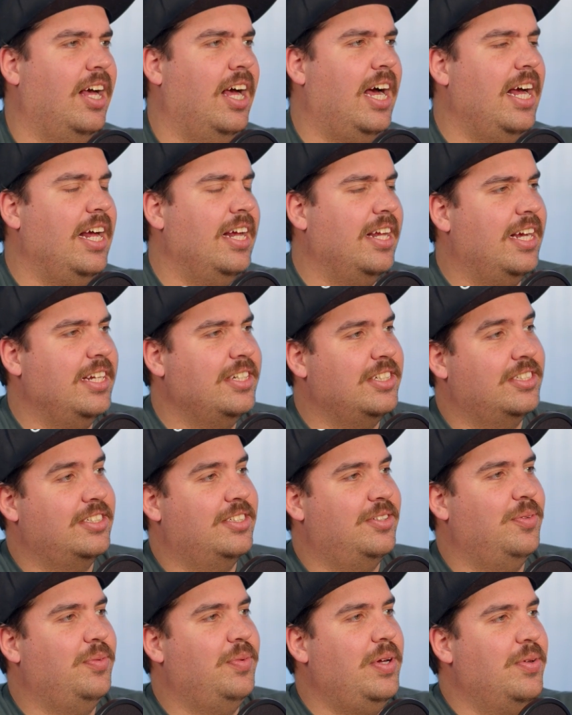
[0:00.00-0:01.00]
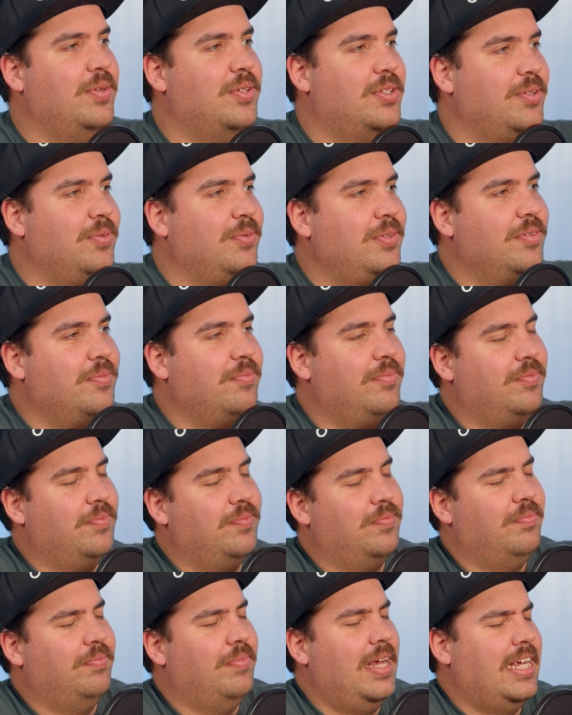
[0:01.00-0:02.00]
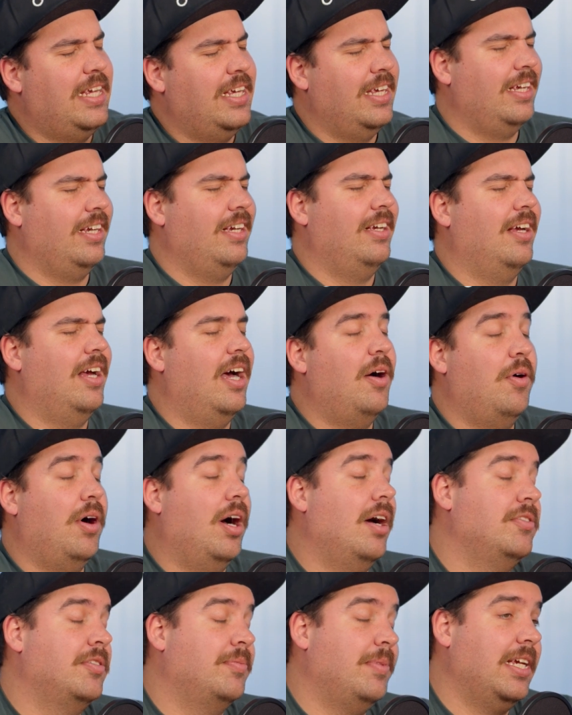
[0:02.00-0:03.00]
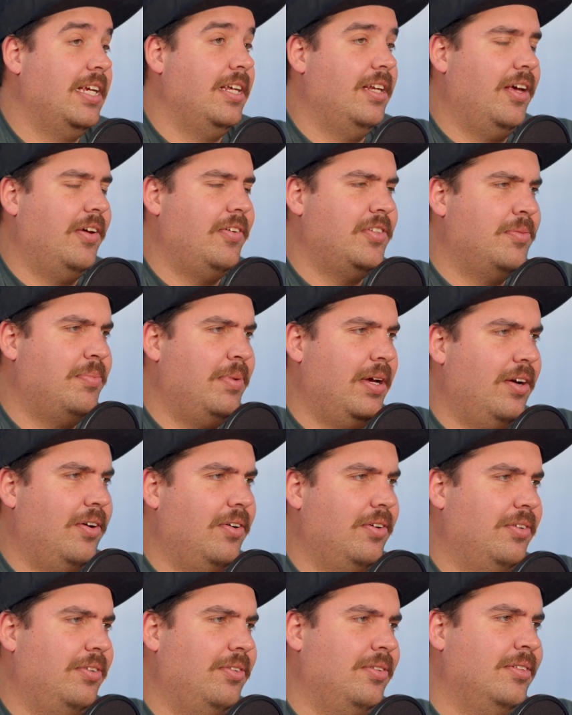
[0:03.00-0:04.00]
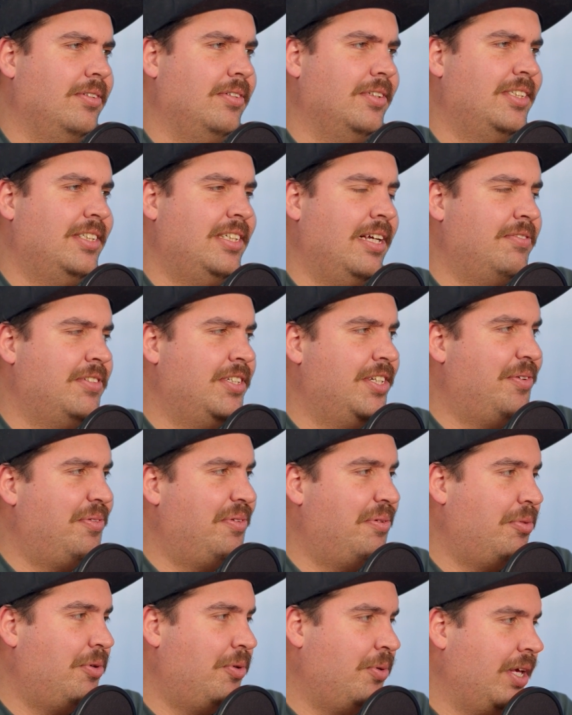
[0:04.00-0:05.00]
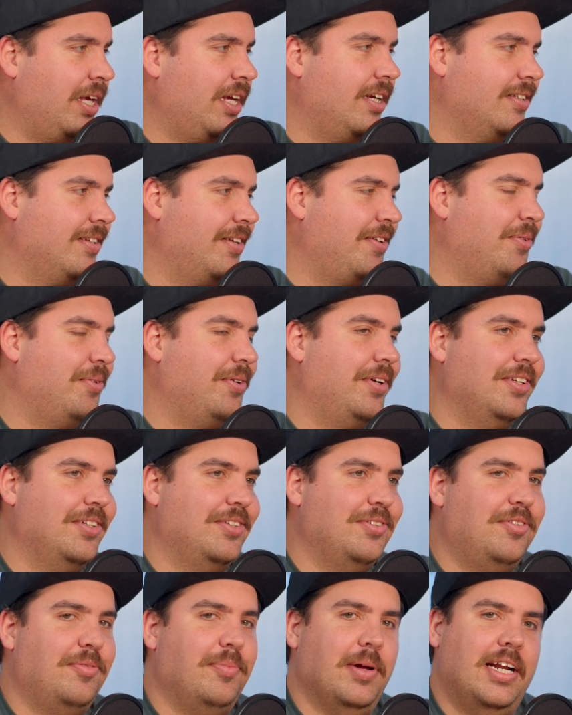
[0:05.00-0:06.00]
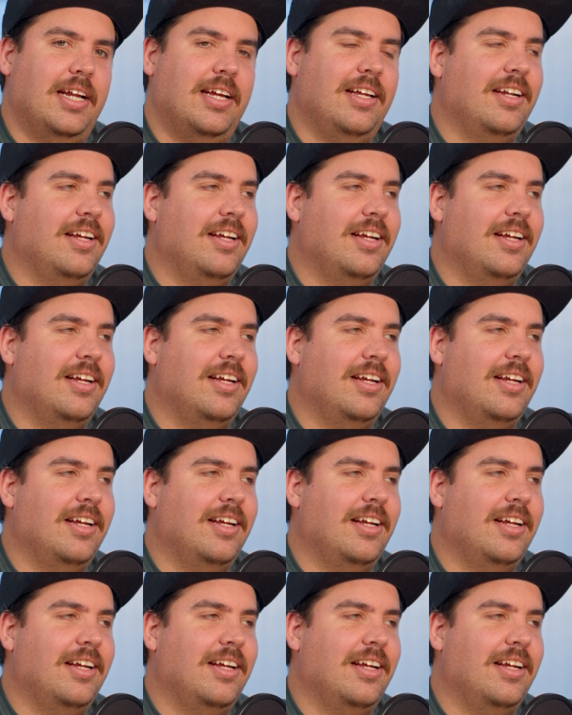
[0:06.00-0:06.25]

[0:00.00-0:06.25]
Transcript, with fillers: I, I just we were, we were making oh I was making notes about stuff to do with walking because I knew we were going to talk hmm. about it.